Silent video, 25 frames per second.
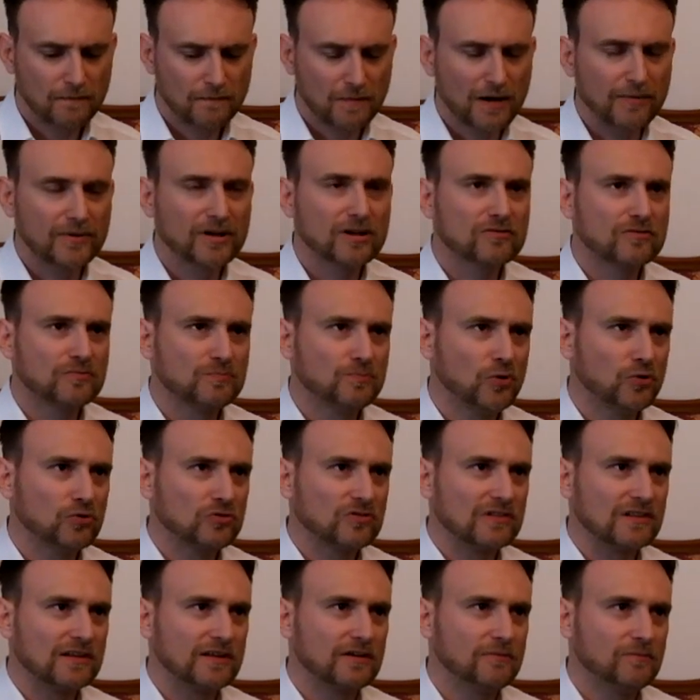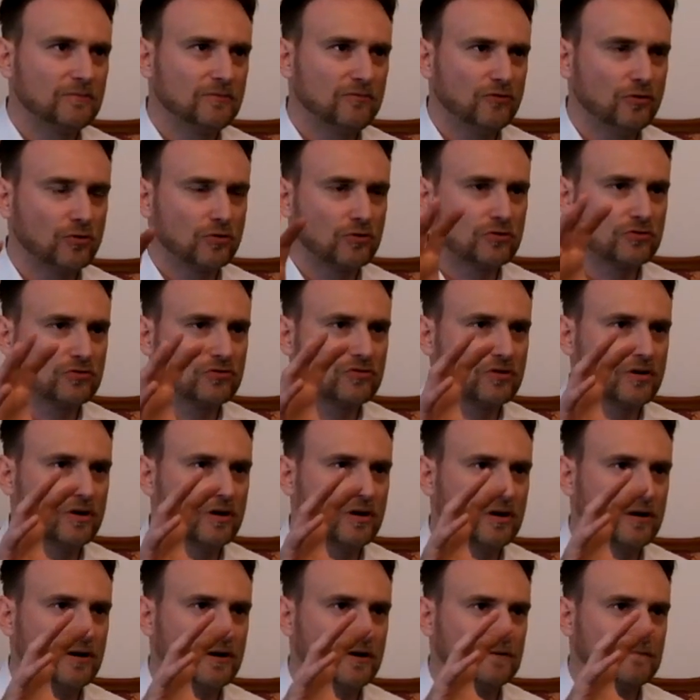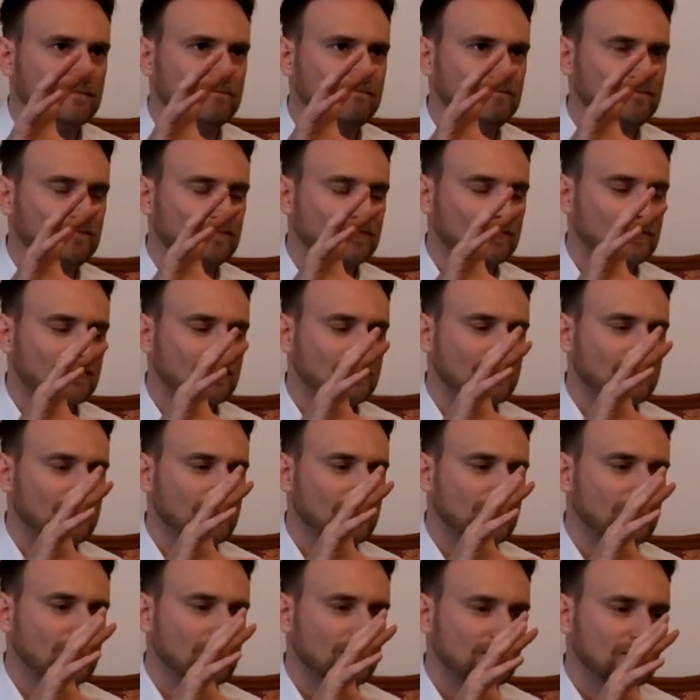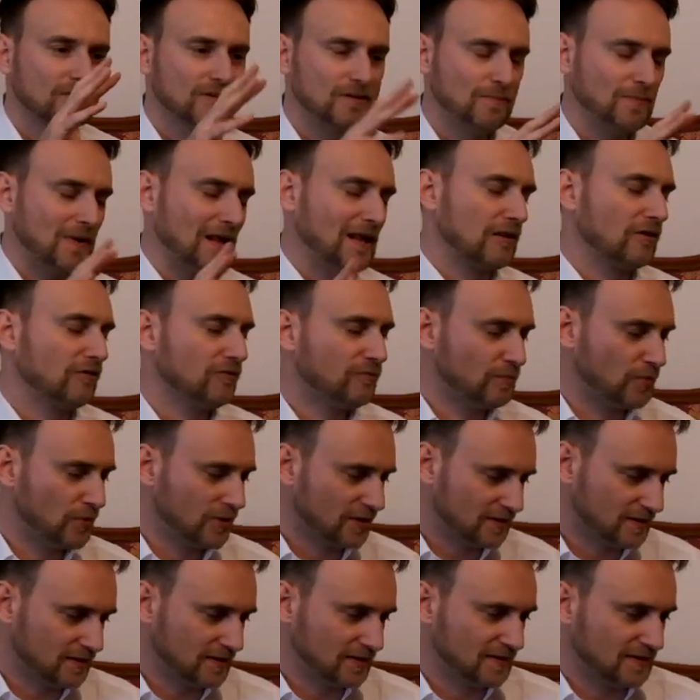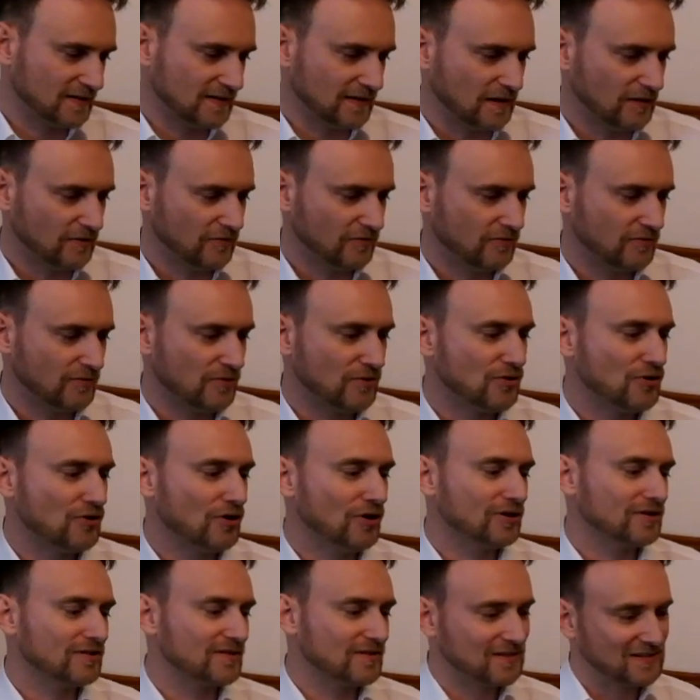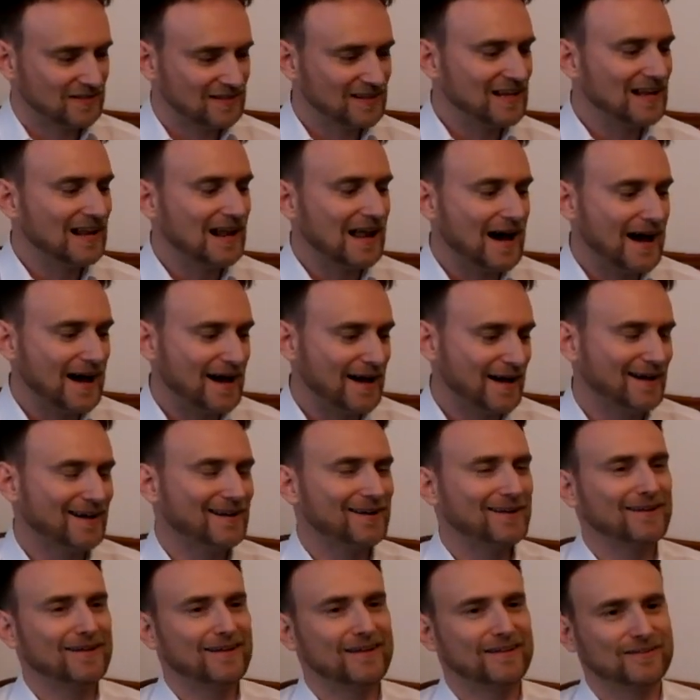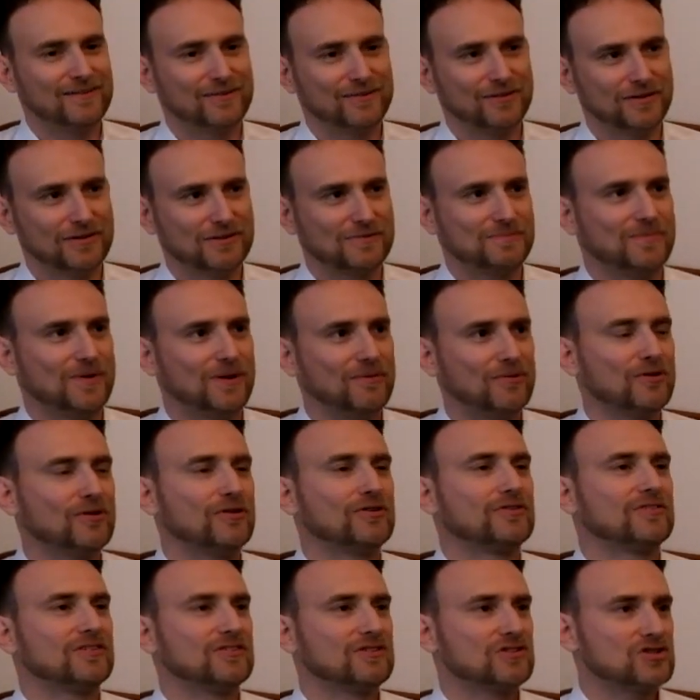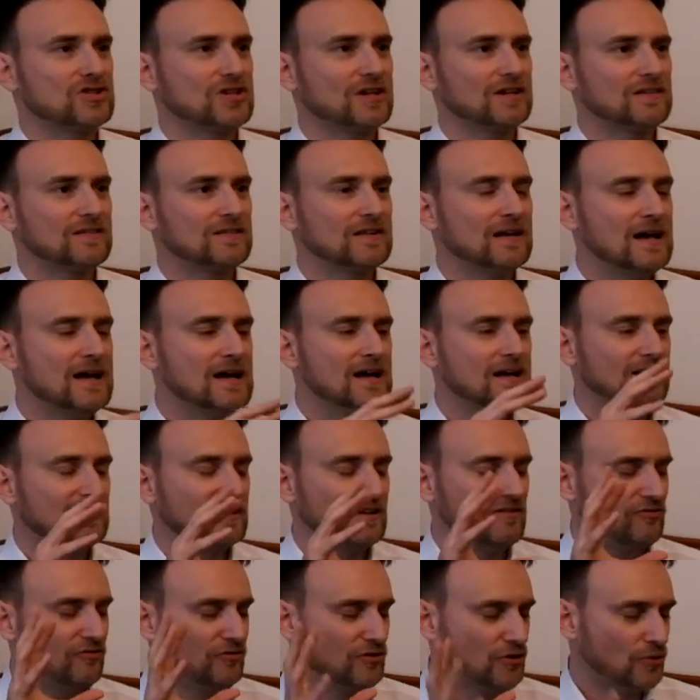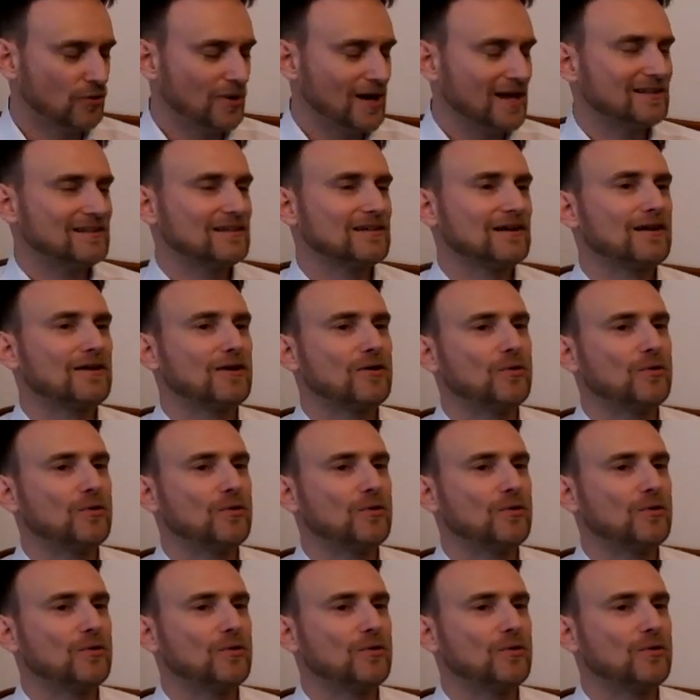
I mean, it's mostly focused on the Battle of Britain itself, not Sea Lion and not Barbarossa. Yes, it's just the, a theoretical